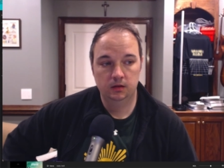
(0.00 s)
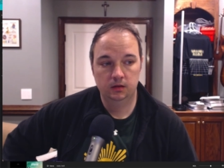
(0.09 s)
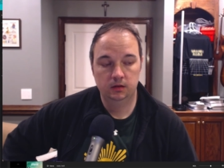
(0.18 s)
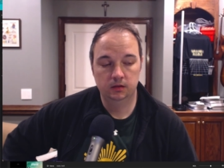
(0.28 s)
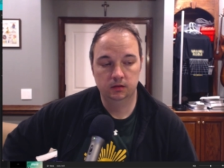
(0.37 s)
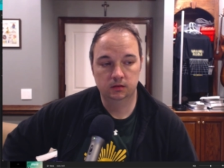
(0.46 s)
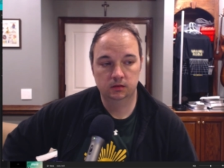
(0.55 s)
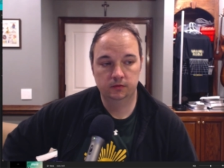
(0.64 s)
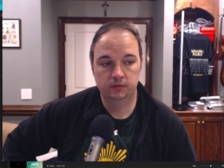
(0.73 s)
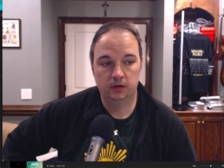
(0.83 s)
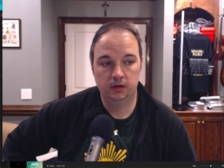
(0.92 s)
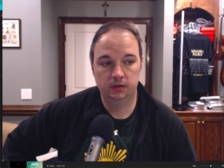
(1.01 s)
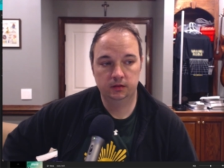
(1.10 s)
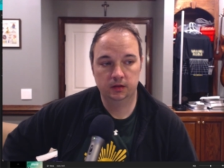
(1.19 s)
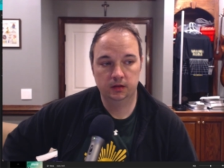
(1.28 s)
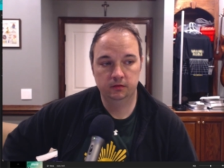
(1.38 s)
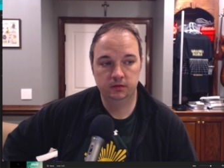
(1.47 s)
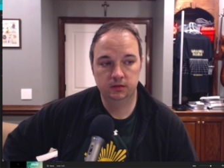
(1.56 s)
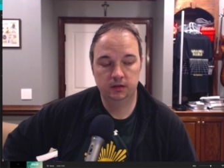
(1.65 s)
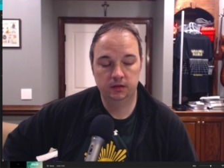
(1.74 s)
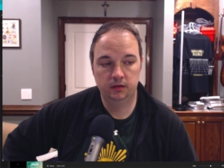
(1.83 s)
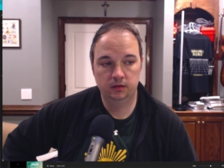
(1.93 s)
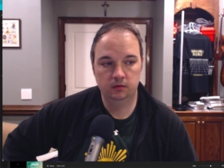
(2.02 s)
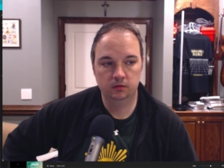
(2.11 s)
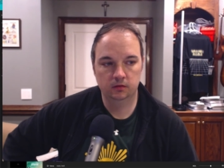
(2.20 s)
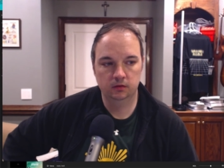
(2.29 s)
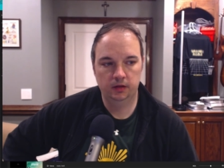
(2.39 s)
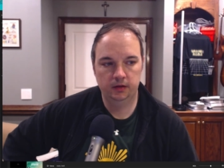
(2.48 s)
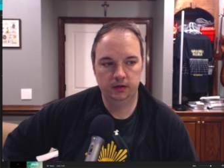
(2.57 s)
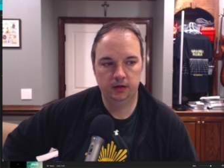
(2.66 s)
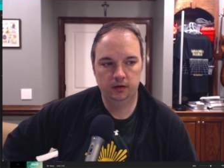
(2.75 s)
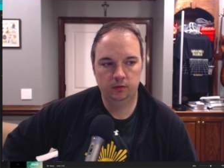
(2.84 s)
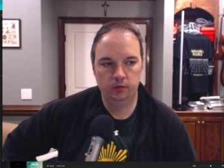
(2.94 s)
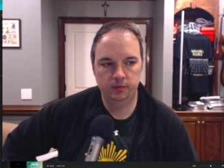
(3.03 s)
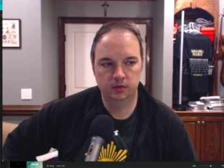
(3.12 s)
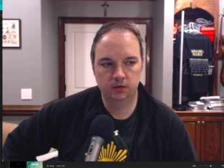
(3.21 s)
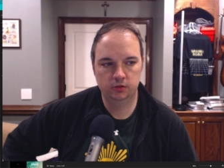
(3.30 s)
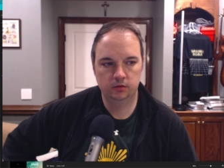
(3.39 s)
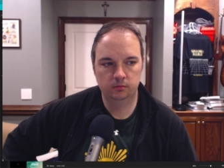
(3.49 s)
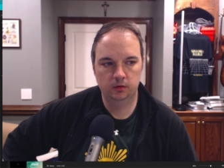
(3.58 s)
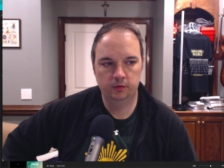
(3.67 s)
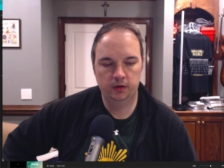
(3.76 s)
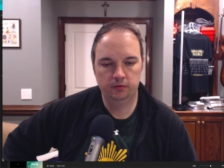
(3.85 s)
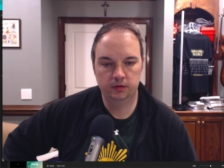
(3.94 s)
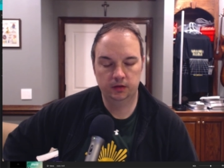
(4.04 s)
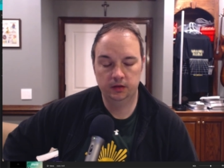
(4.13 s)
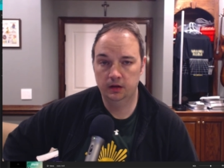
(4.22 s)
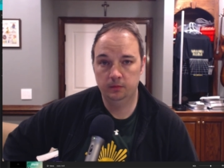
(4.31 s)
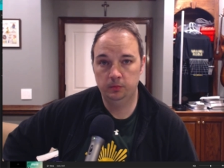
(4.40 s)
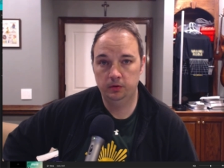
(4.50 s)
it's fine kind of sitting or laying down in one position, but when you have to get up